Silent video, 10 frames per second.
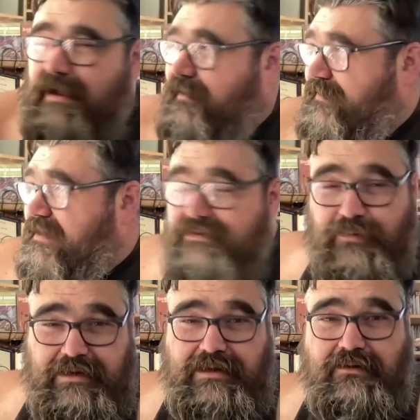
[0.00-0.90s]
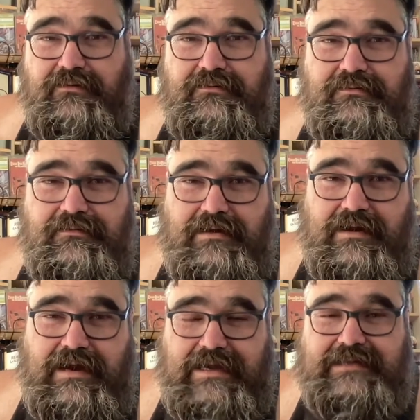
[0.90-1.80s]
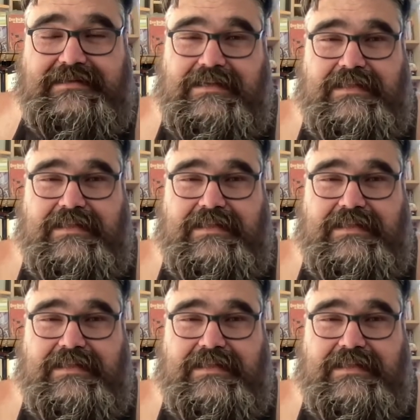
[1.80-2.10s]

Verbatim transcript: Out this window, I could see